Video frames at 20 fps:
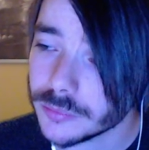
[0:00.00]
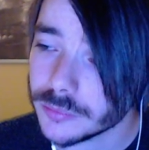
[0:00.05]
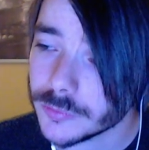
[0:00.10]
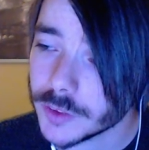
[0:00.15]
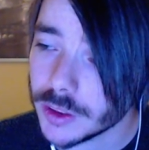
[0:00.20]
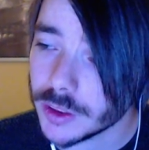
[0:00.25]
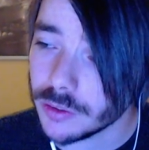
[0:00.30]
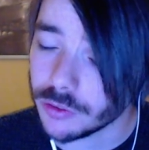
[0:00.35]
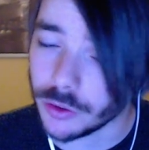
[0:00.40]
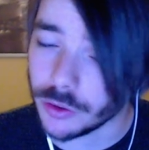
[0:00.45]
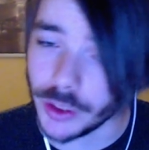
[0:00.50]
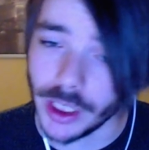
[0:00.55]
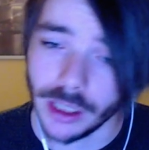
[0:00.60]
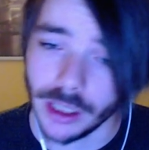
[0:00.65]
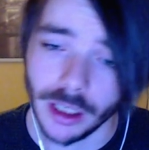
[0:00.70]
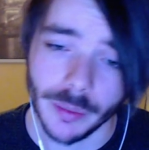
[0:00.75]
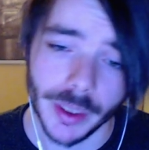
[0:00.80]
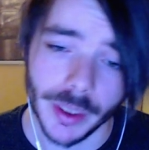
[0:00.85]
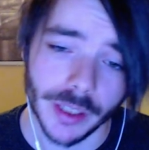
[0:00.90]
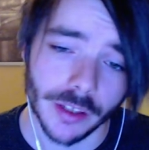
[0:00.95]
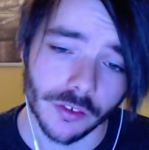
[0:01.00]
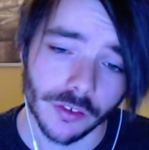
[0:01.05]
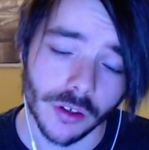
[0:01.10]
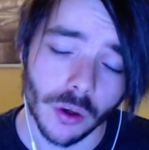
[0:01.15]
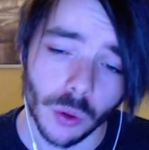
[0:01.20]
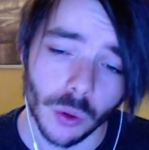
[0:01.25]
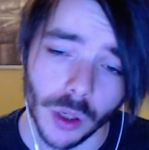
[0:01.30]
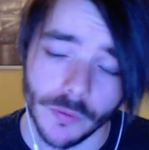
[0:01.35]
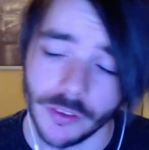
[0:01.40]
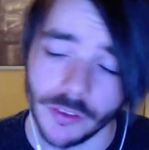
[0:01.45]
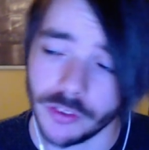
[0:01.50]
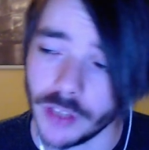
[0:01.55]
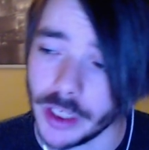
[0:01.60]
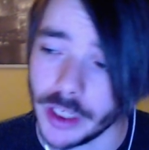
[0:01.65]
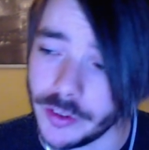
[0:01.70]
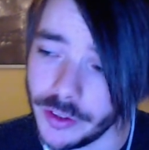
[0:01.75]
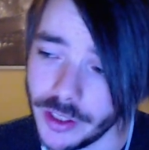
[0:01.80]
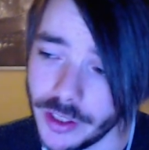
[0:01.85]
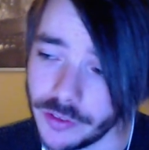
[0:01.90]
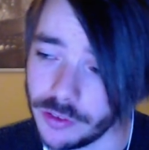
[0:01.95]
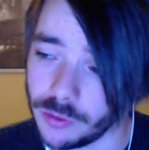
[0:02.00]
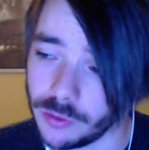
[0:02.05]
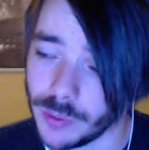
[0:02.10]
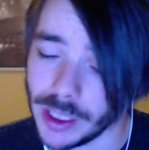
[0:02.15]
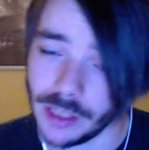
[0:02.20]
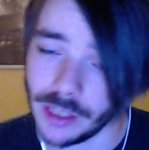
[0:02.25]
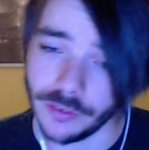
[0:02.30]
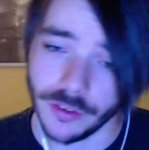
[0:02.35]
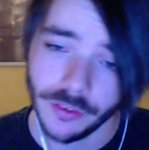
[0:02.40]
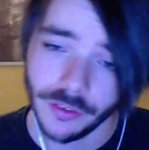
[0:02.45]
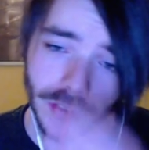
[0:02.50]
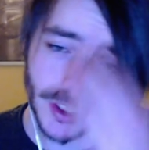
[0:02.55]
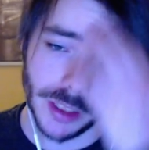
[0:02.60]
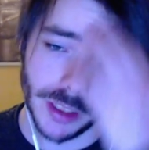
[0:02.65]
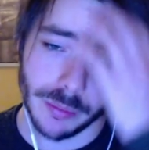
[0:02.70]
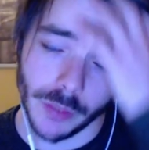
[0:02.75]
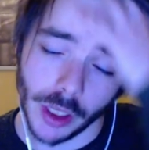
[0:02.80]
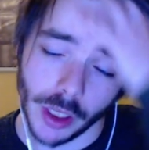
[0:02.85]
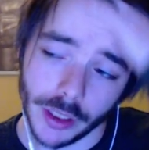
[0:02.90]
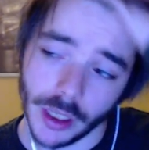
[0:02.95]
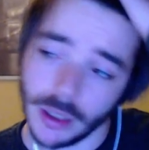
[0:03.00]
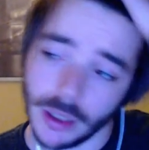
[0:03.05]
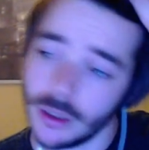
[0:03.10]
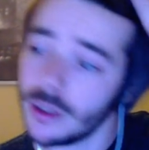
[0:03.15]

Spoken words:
So yeah, I mean, there's a whole other side to this as well as the team. Like,